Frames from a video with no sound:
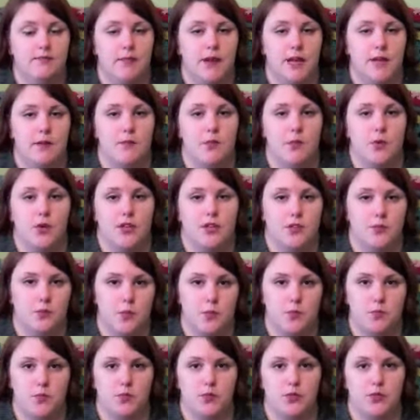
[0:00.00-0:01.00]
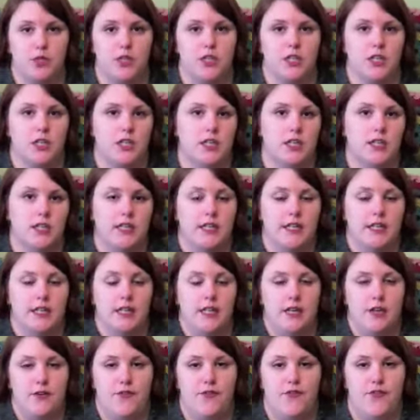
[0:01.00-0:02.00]
My boys were born
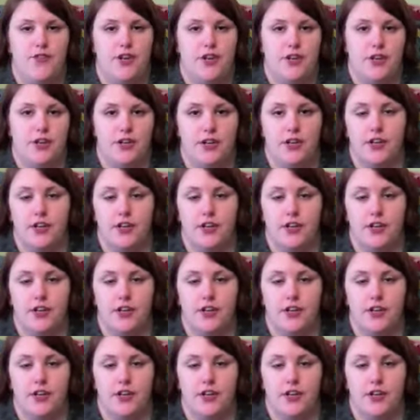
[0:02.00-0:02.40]
very